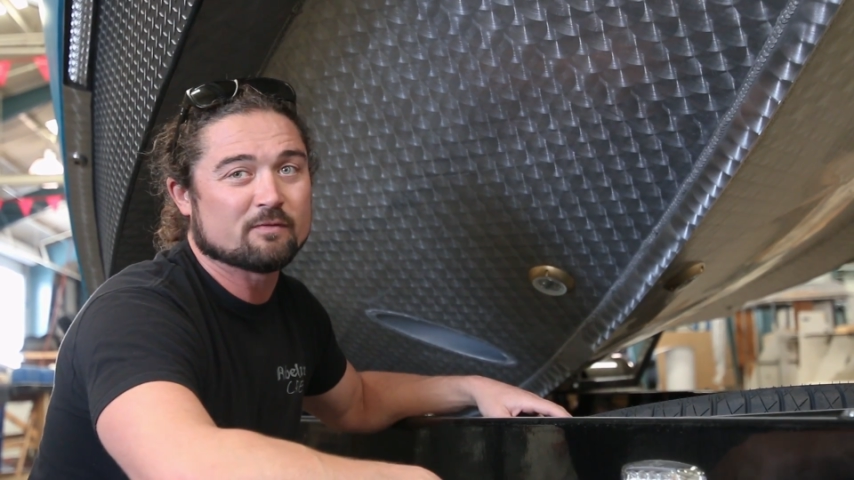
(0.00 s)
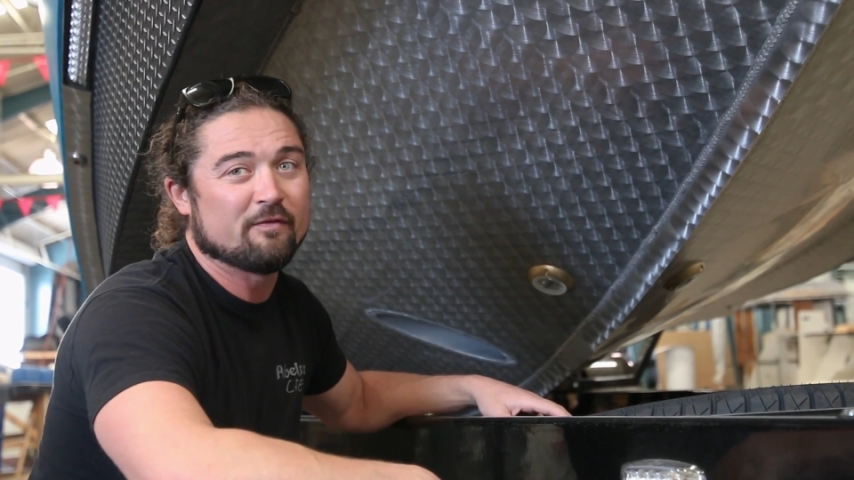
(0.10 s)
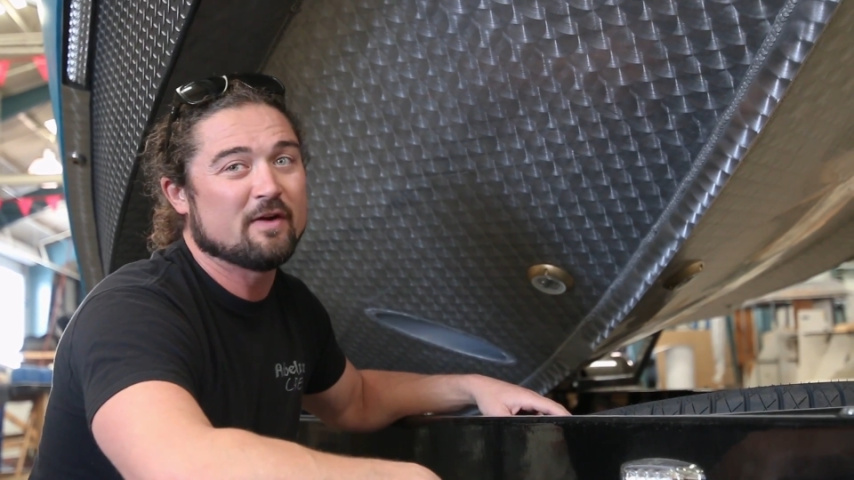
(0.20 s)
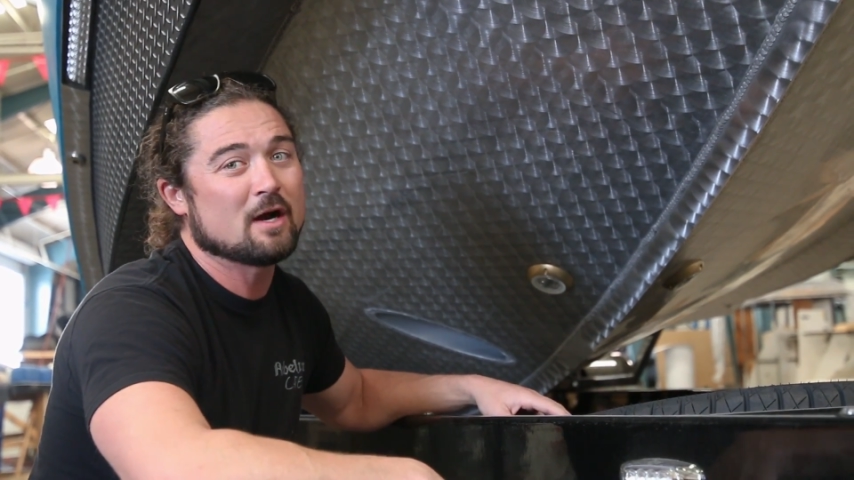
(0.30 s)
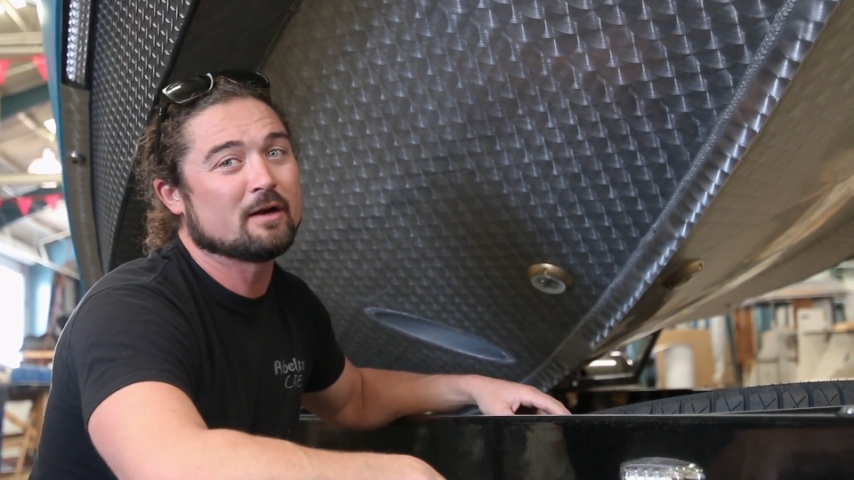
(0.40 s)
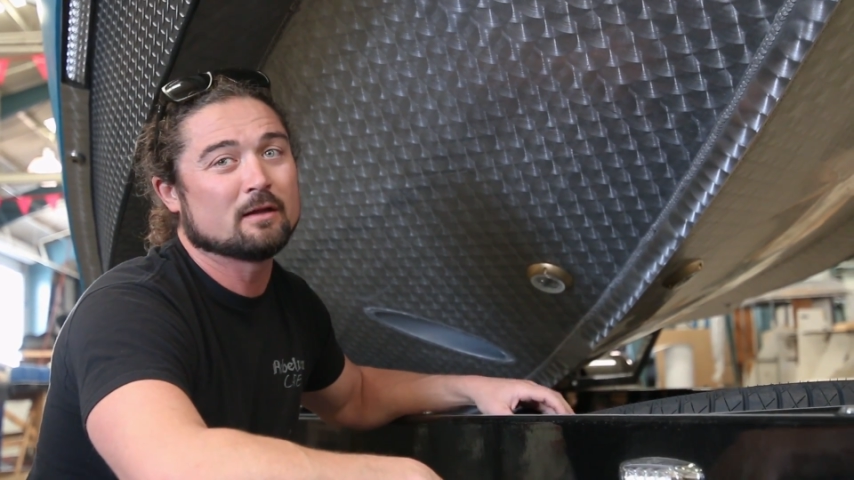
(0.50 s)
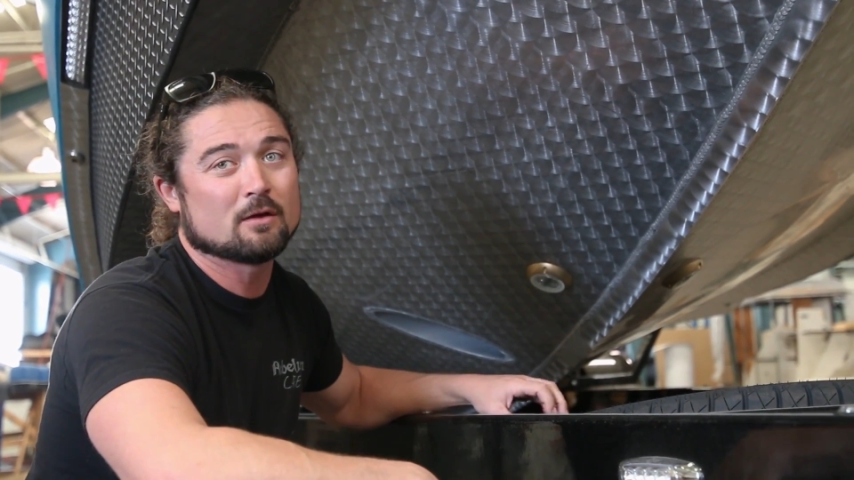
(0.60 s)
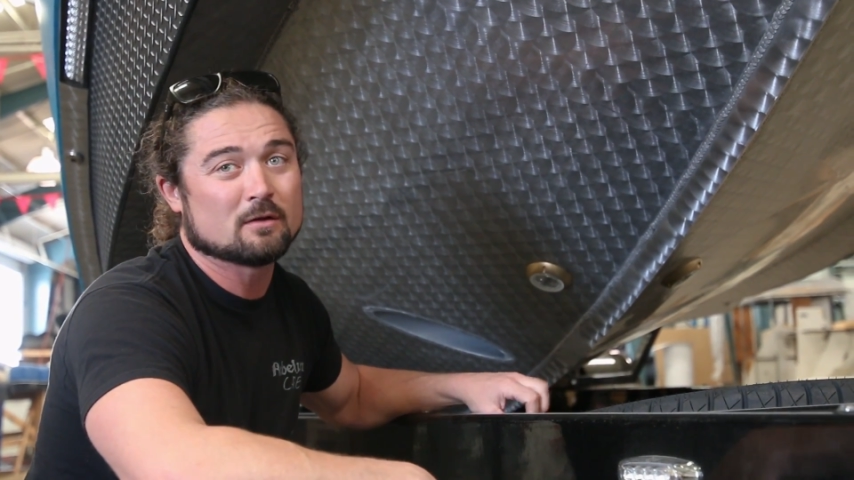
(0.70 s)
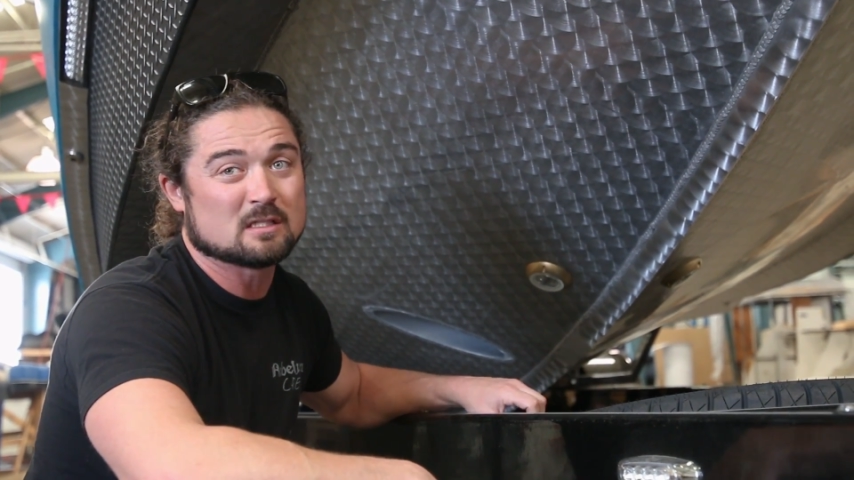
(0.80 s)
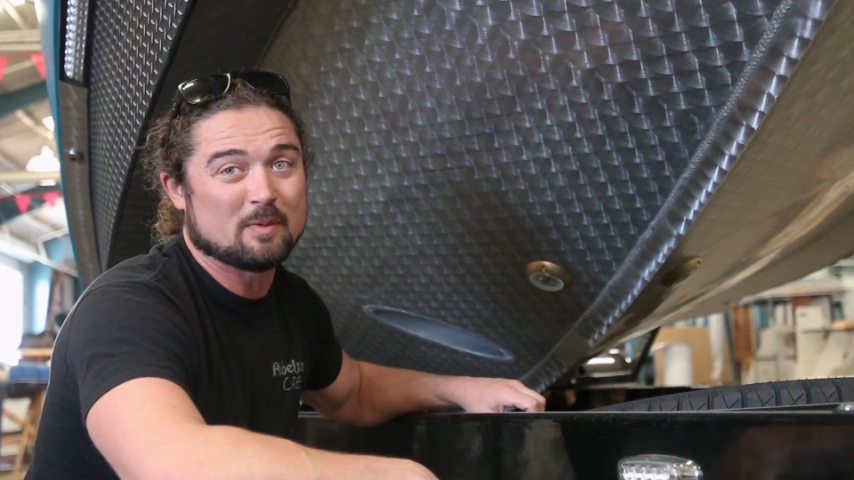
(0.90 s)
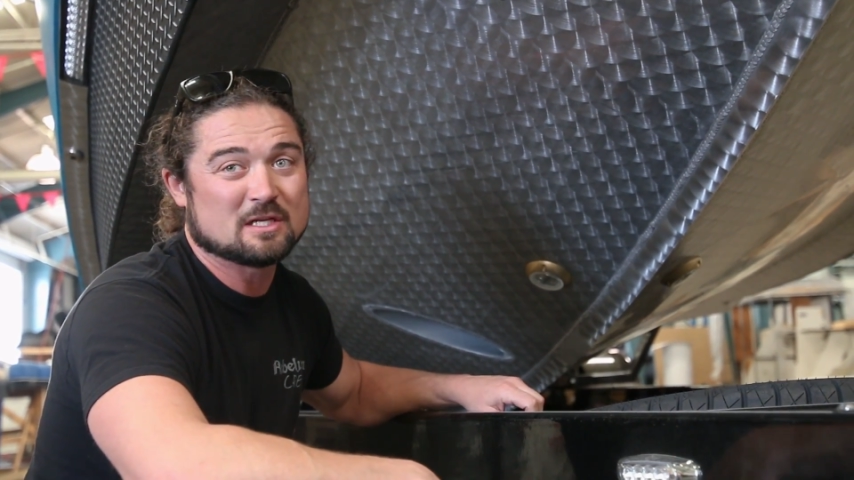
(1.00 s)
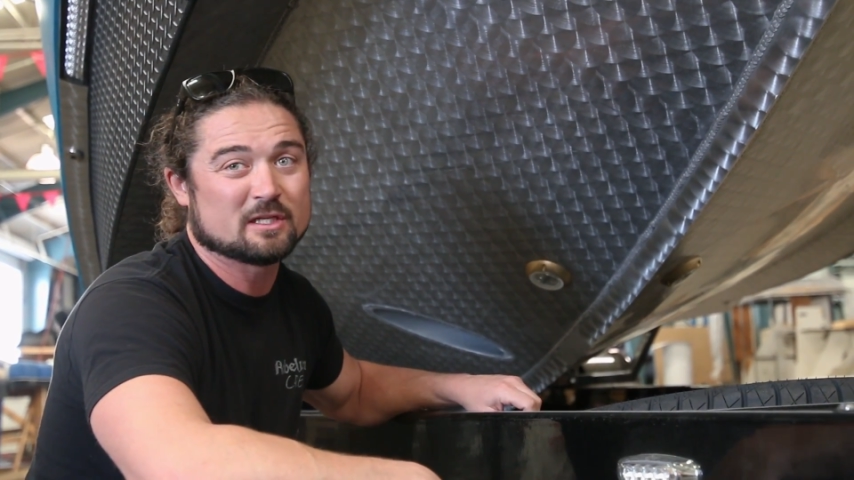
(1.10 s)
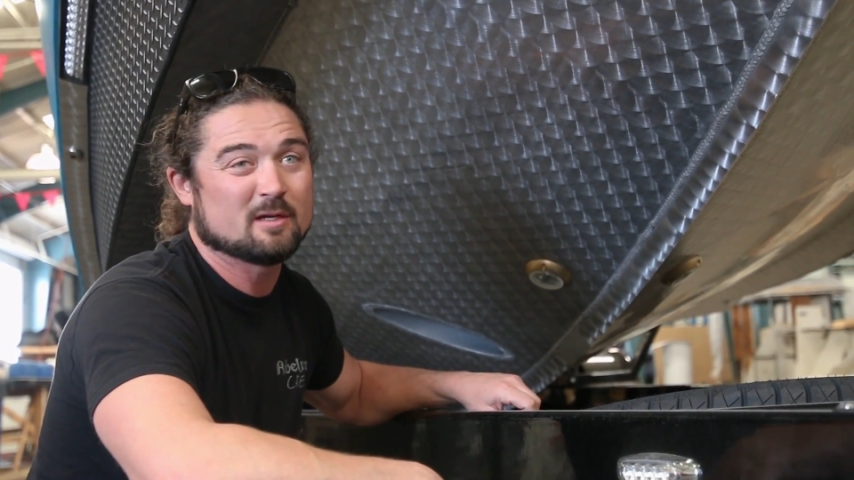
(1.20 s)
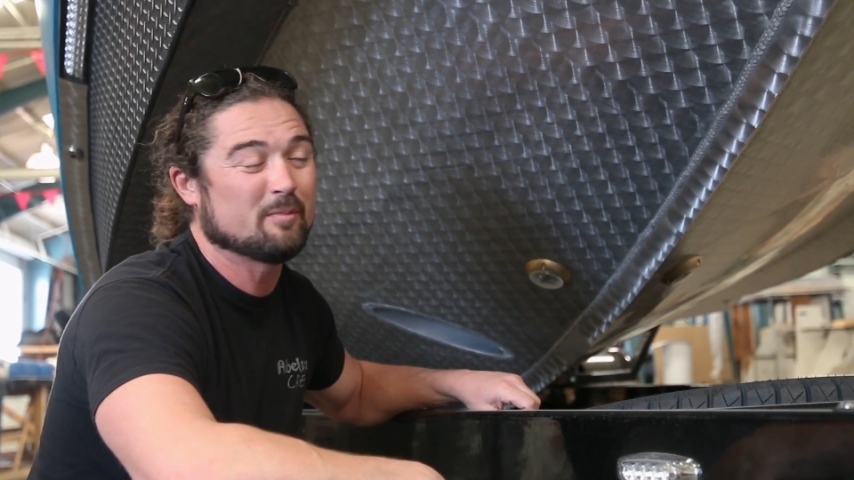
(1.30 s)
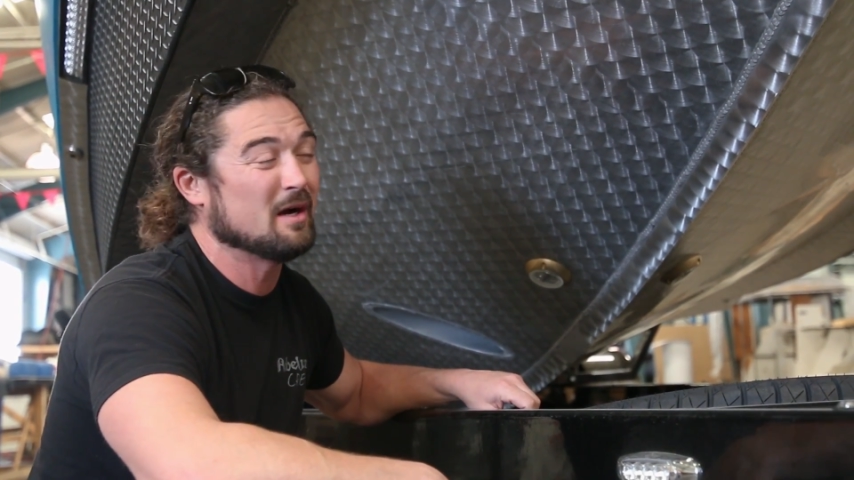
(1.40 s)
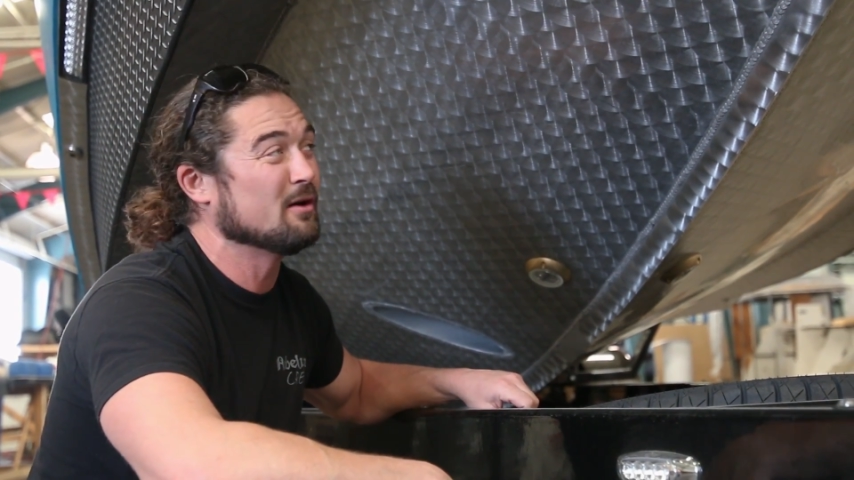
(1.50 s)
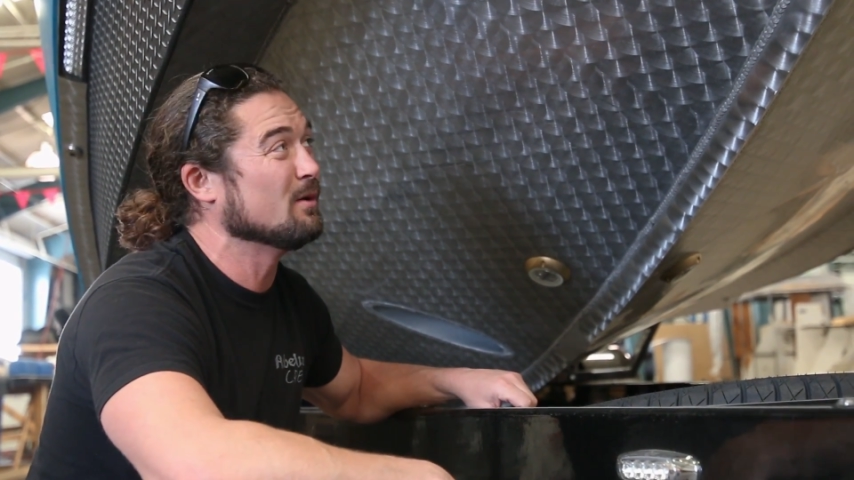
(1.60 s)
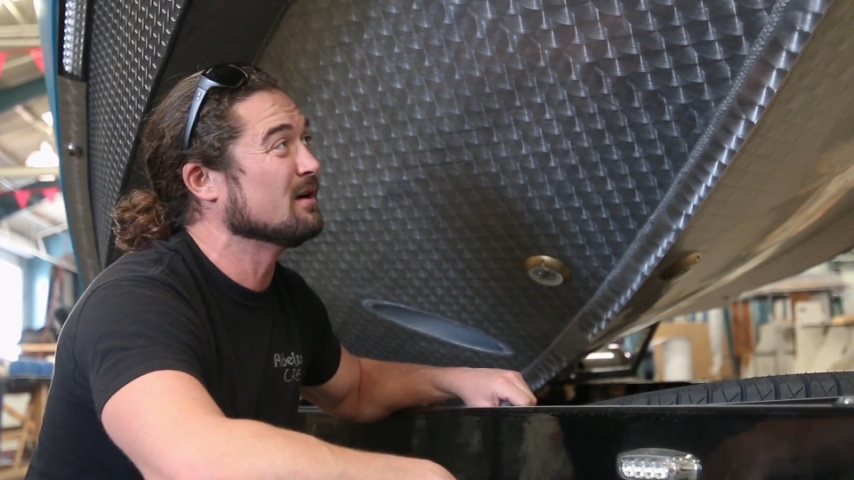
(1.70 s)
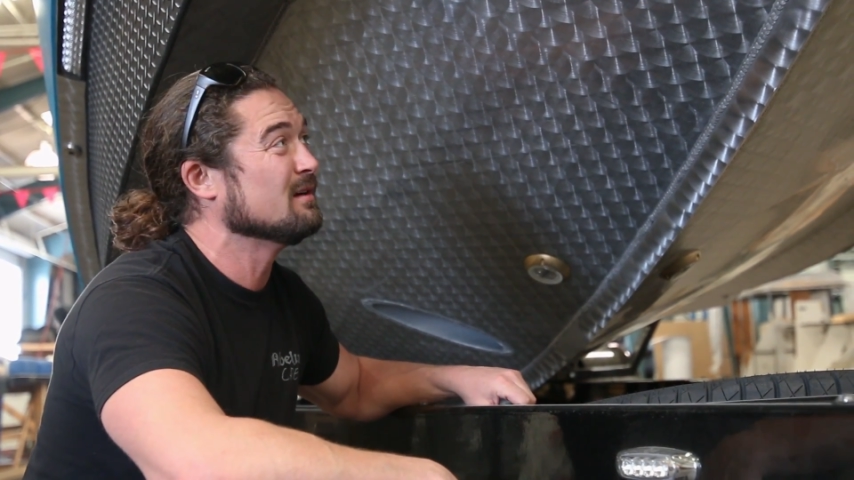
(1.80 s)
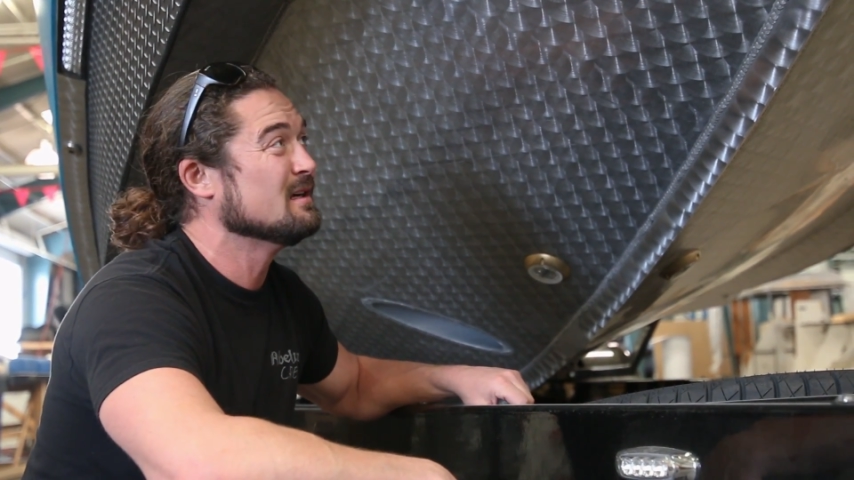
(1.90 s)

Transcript: very little, especially compared to a